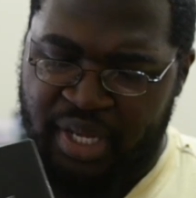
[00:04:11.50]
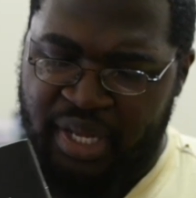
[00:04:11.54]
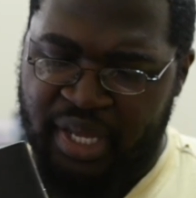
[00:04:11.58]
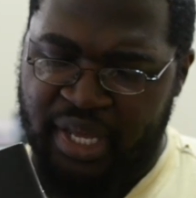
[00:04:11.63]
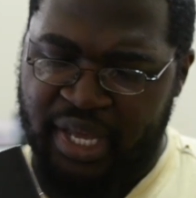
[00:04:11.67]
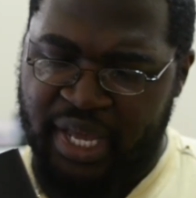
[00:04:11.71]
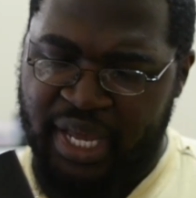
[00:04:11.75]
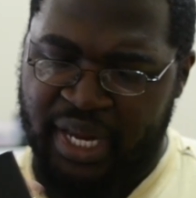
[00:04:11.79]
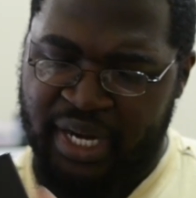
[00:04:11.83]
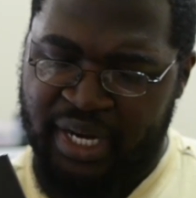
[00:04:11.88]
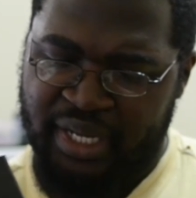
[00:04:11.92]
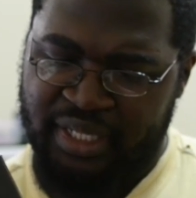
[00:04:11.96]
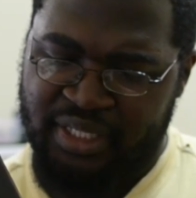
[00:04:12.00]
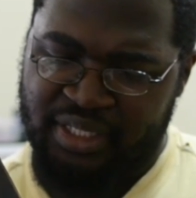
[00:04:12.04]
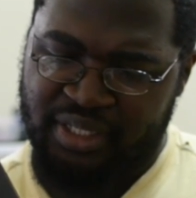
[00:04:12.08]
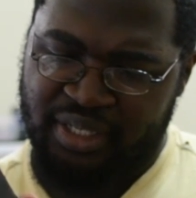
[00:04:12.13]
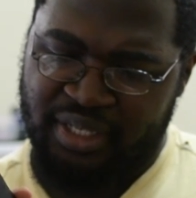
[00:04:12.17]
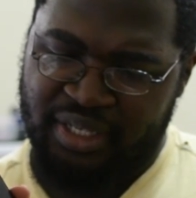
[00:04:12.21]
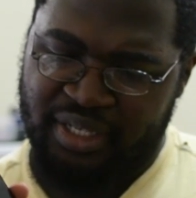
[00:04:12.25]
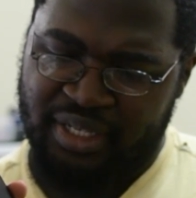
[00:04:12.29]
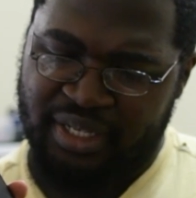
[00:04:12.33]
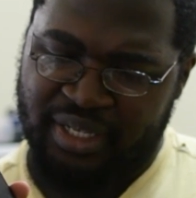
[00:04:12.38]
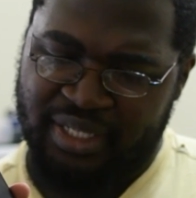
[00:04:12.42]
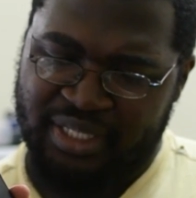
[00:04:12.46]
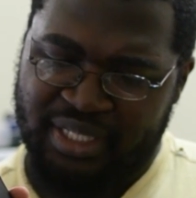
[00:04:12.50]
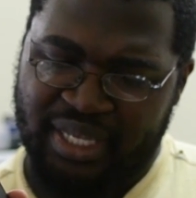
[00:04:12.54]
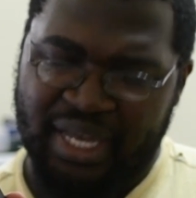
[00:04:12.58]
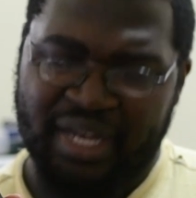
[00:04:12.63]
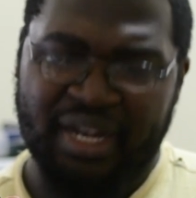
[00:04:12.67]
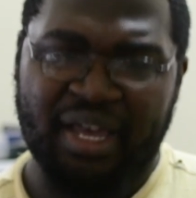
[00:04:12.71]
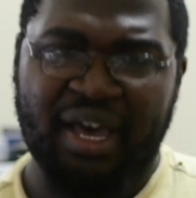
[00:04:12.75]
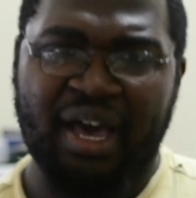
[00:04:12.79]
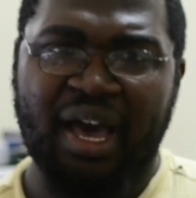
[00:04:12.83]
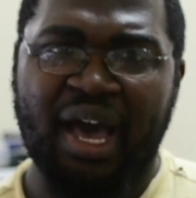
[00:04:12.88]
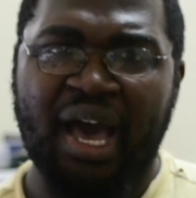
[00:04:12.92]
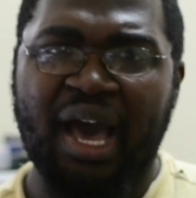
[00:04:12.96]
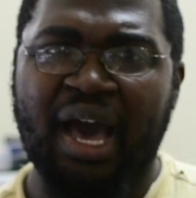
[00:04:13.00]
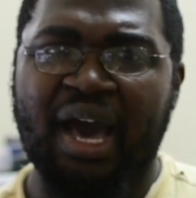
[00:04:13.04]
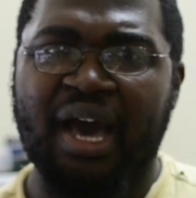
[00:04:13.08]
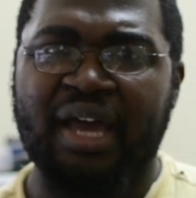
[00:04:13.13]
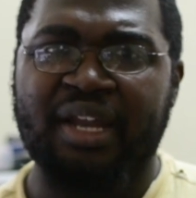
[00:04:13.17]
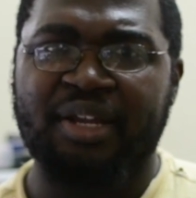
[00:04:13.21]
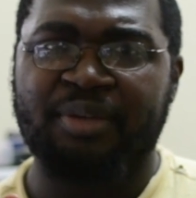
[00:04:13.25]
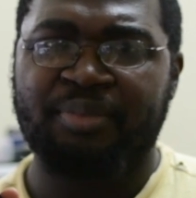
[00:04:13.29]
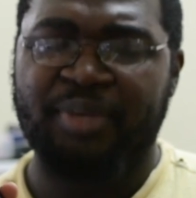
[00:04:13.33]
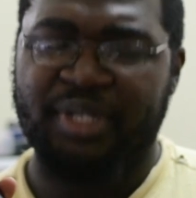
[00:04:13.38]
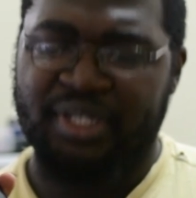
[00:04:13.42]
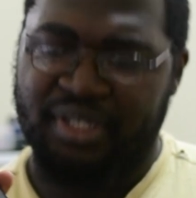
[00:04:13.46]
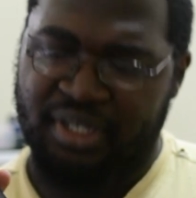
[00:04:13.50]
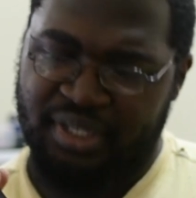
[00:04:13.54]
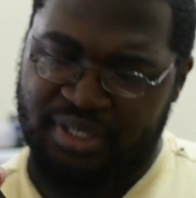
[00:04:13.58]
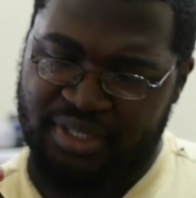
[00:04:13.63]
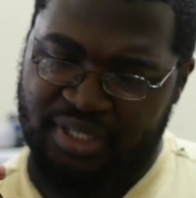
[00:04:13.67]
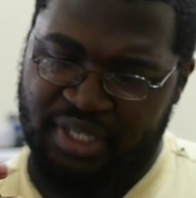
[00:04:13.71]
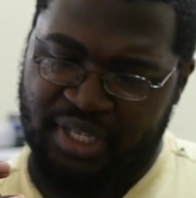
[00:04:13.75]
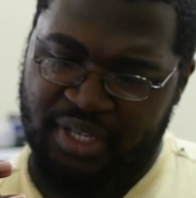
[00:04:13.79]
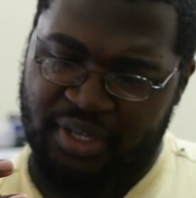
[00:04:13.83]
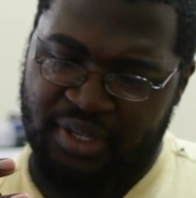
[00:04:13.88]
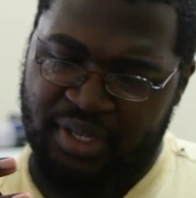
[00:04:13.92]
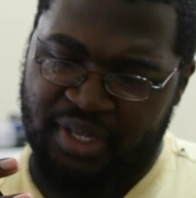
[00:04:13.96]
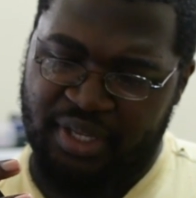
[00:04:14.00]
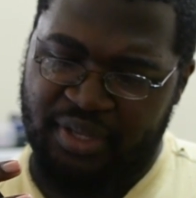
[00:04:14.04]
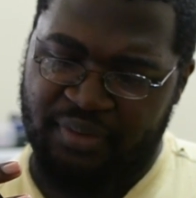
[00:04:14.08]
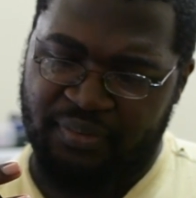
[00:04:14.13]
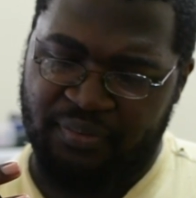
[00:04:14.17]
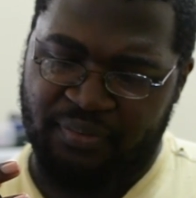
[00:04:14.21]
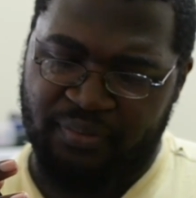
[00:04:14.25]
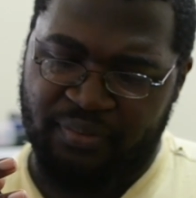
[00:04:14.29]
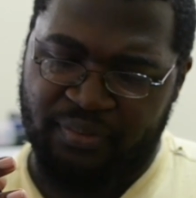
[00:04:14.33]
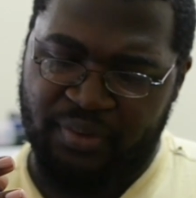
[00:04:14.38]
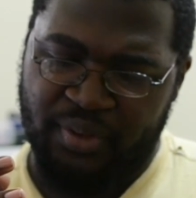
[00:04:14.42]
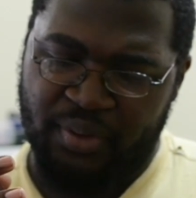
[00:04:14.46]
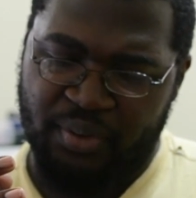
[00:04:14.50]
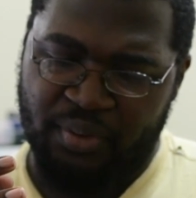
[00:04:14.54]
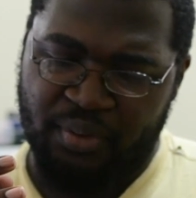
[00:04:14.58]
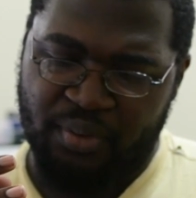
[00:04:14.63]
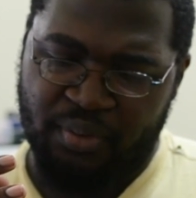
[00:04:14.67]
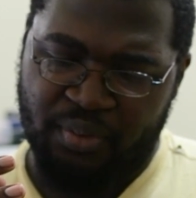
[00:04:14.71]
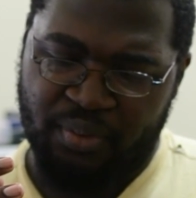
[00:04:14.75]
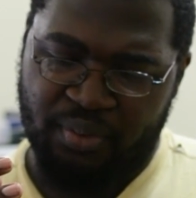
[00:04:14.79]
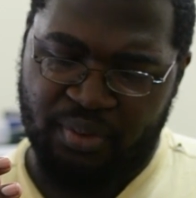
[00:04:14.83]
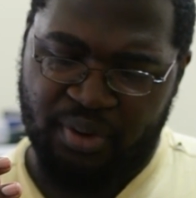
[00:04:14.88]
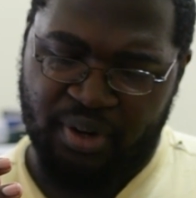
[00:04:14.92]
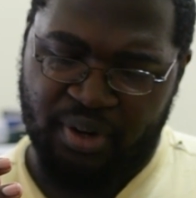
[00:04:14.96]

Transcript: and it's kind of odd, because if you